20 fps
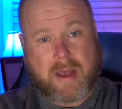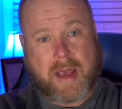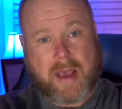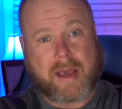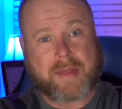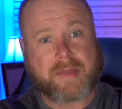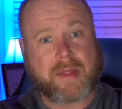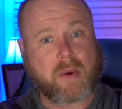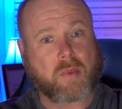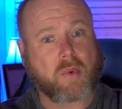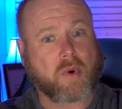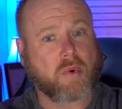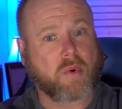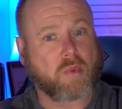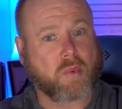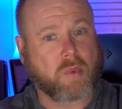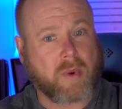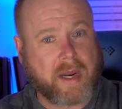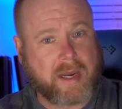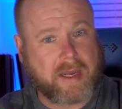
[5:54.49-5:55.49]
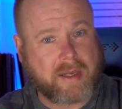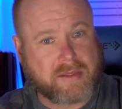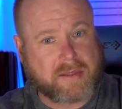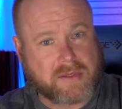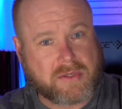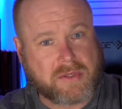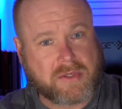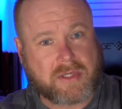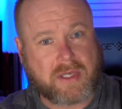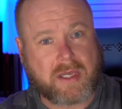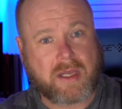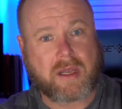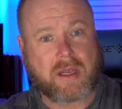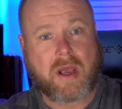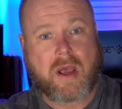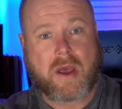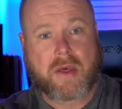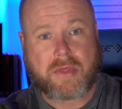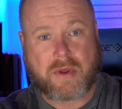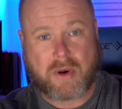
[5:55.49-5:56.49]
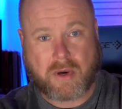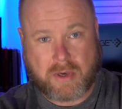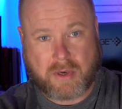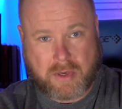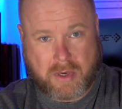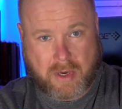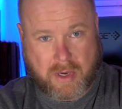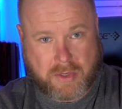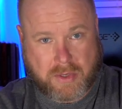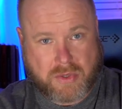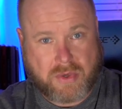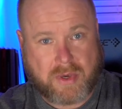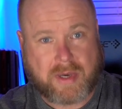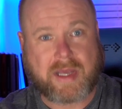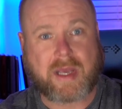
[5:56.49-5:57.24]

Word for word: and they were ready to see their country